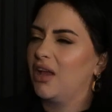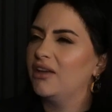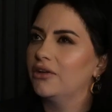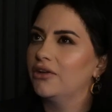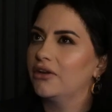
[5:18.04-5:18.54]
I
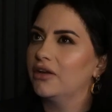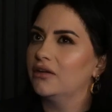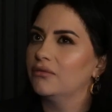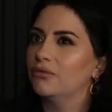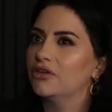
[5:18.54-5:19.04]

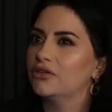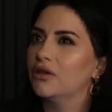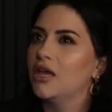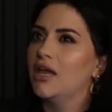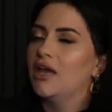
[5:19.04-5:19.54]
agree.
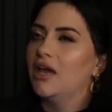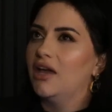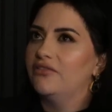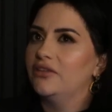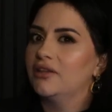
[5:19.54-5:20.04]

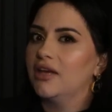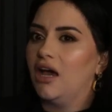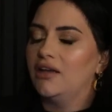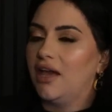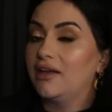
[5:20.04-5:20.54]
I feel like
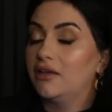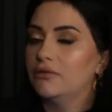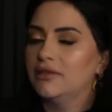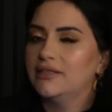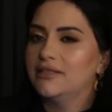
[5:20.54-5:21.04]
I can
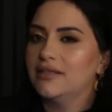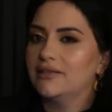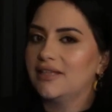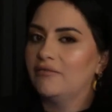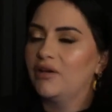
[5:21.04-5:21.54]
relate to that
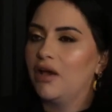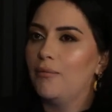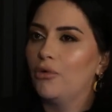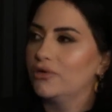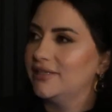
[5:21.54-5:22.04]
because I've
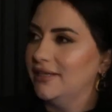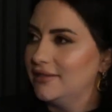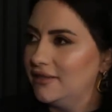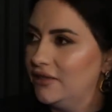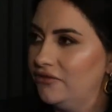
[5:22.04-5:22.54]
become more
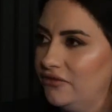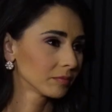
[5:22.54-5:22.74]
sensitive.